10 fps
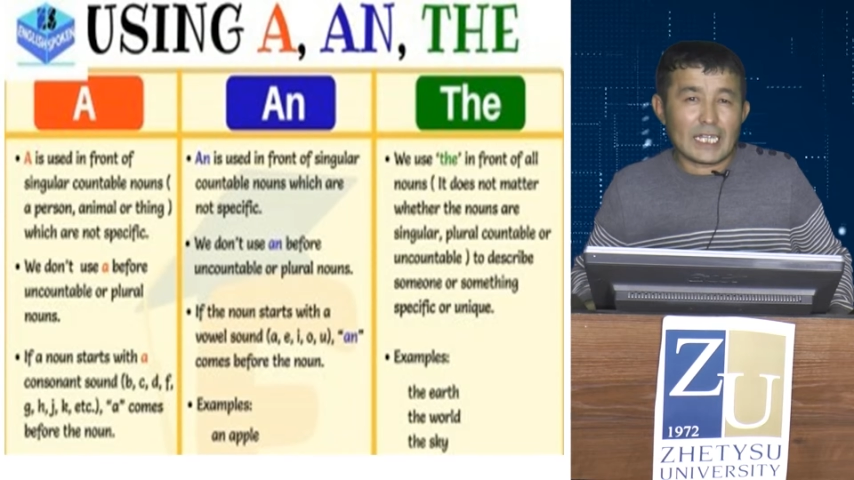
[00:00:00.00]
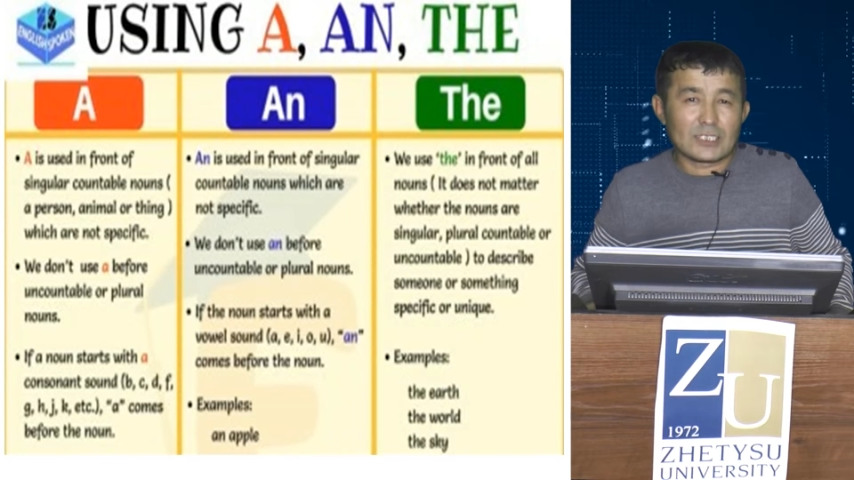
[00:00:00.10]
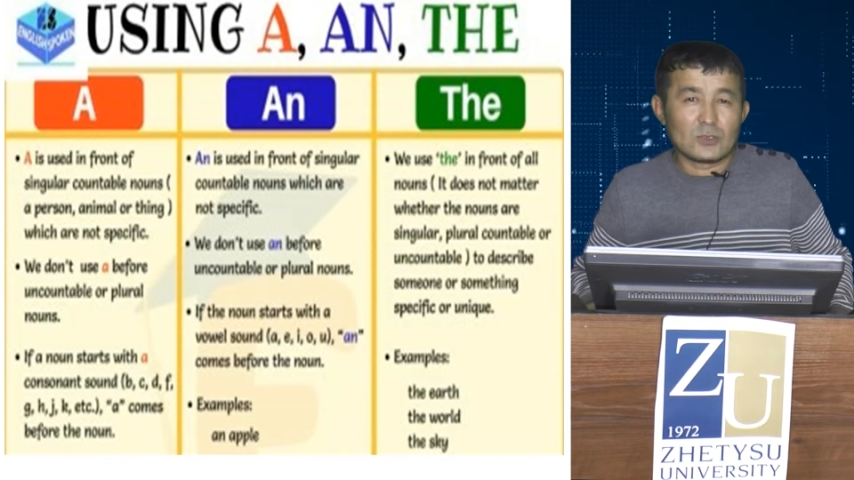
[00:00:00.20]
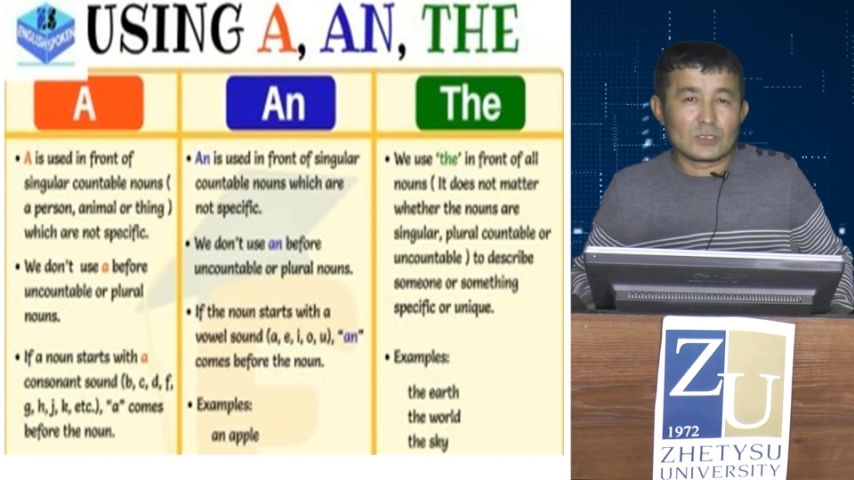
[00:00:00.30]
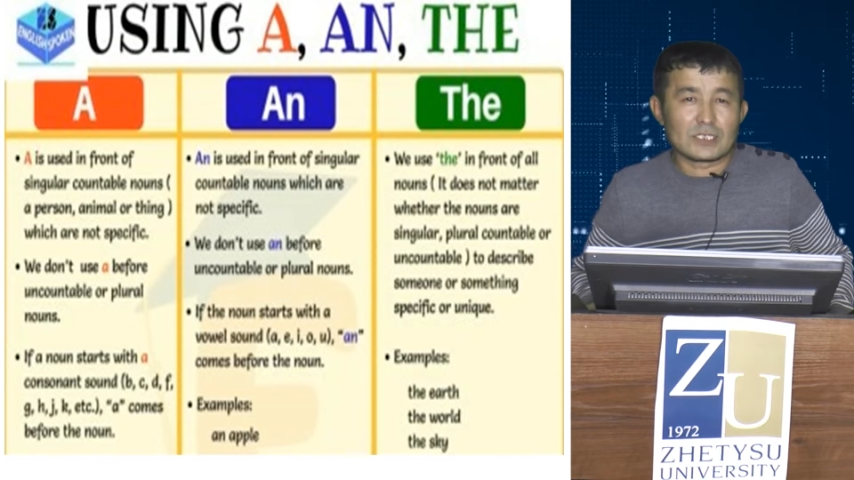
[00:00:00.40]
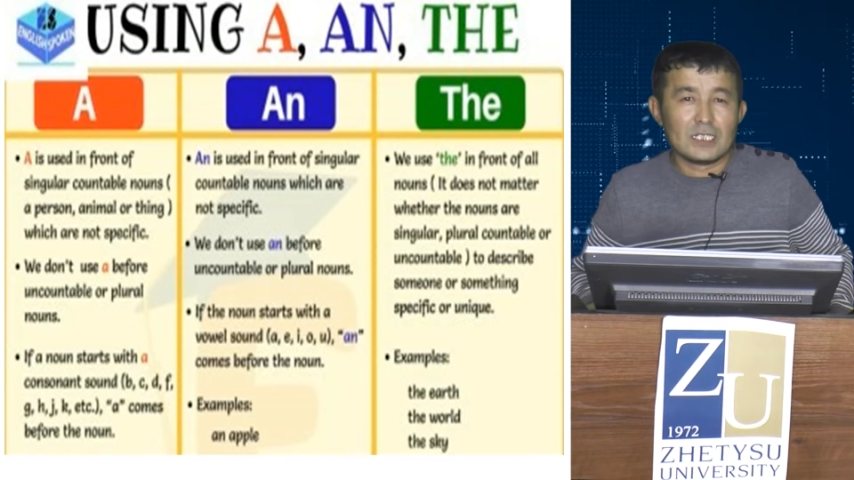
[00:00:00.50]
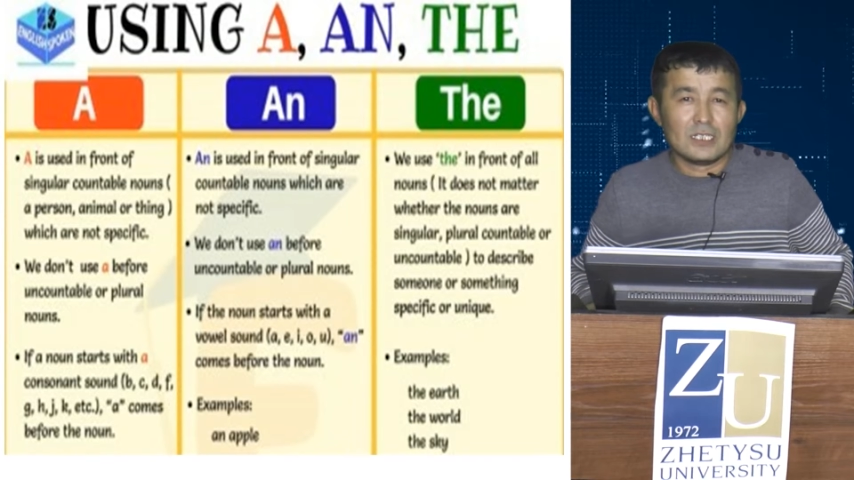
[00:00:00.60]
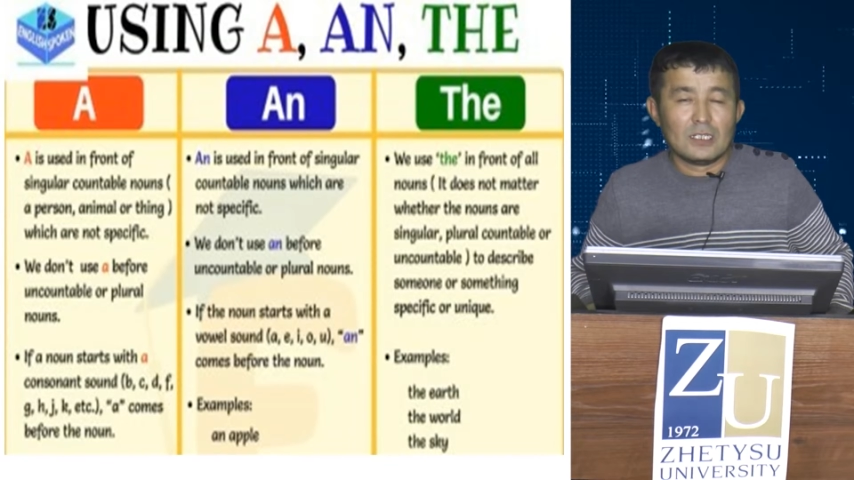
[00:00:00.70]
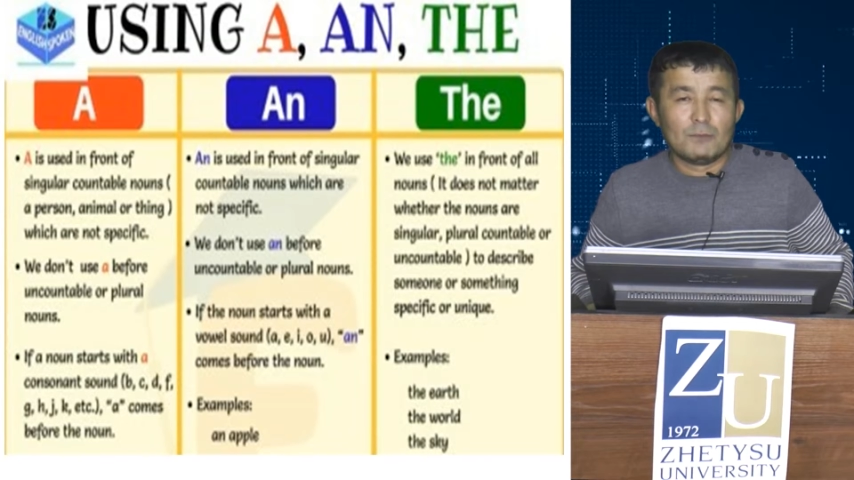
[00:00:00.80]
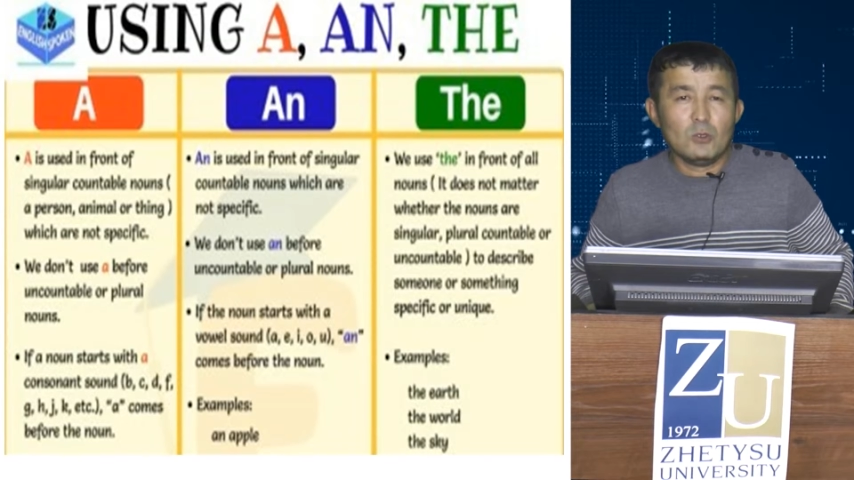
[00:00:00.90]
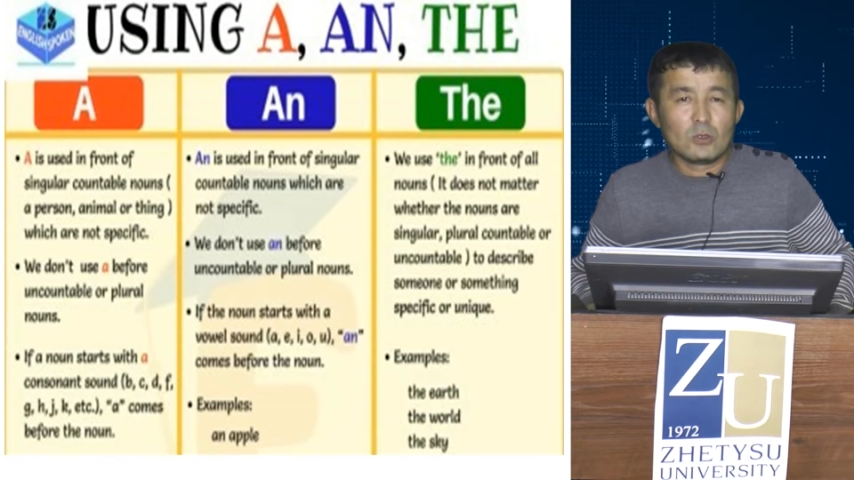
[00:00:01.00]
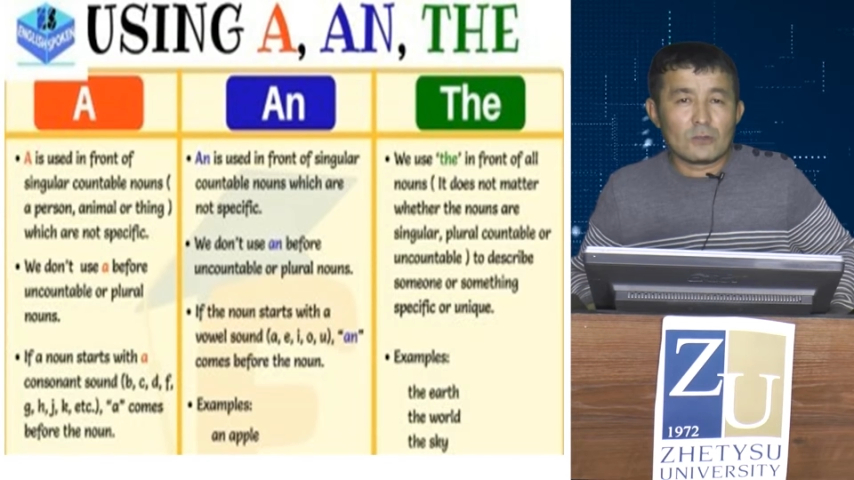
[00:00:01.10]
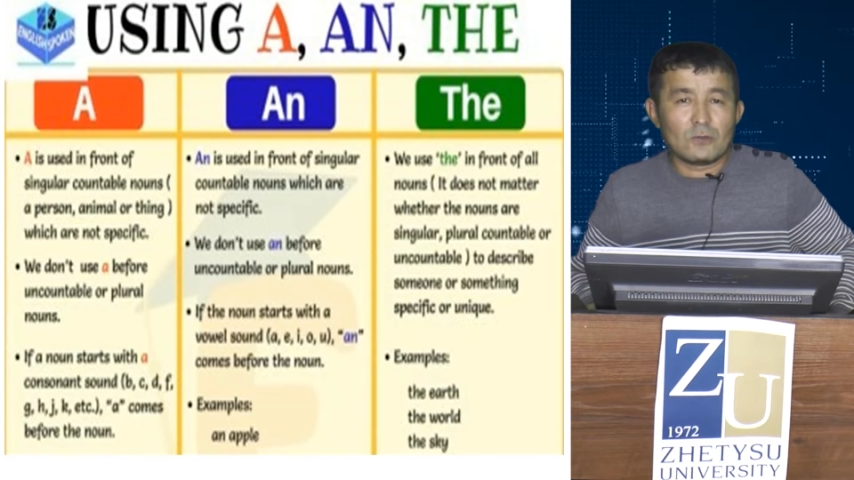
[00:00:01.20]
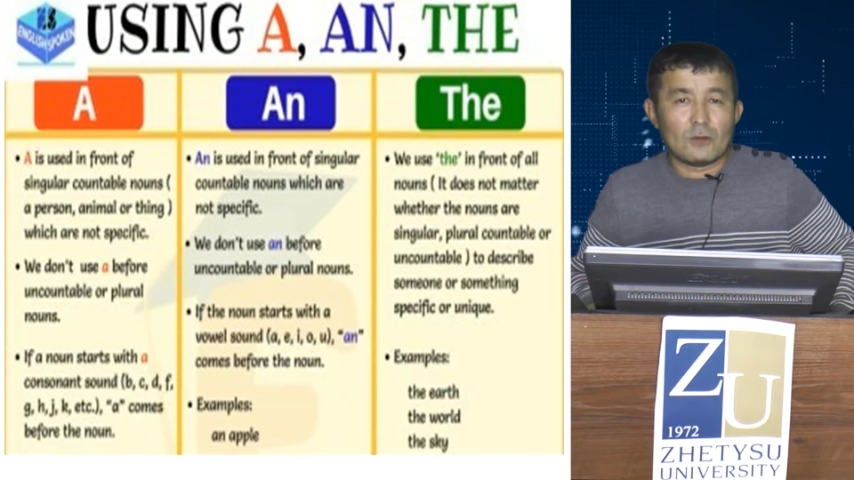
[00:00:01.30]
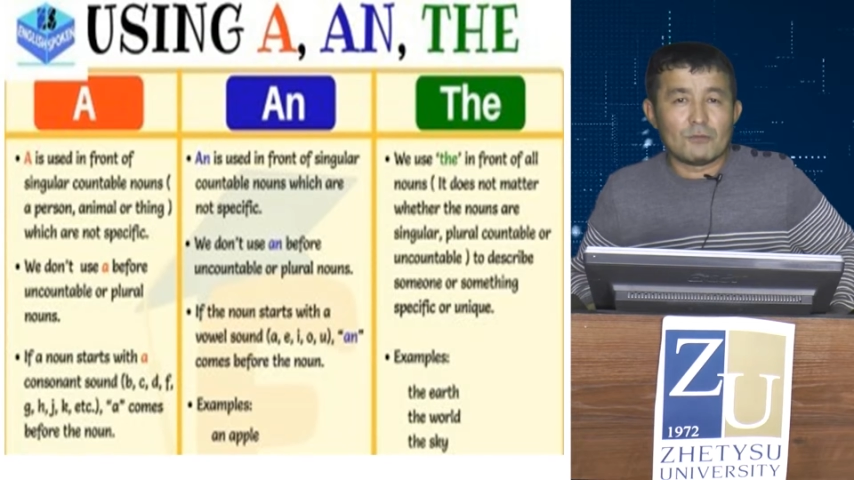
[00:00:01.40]
We can't use a
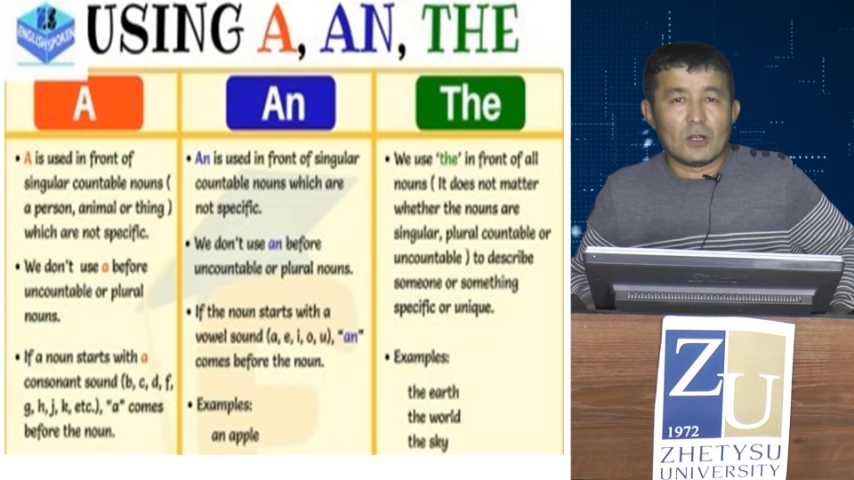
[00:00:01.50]
plural